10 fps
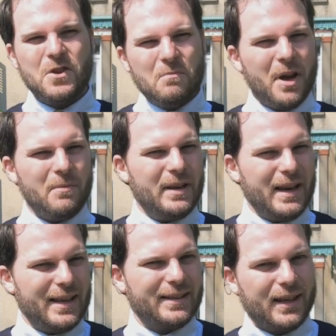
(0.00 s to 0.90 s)
you might be
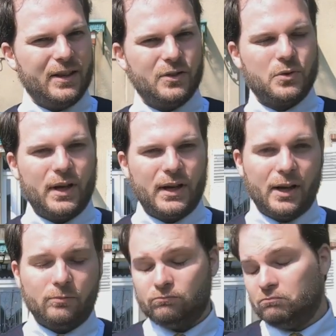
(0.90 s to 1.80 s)
less keen to try it
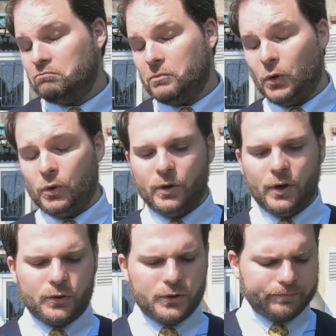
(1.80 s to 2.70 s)
out, but who
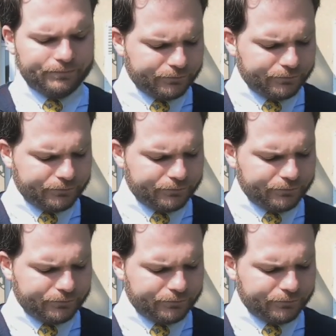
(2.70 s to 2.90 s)
knows.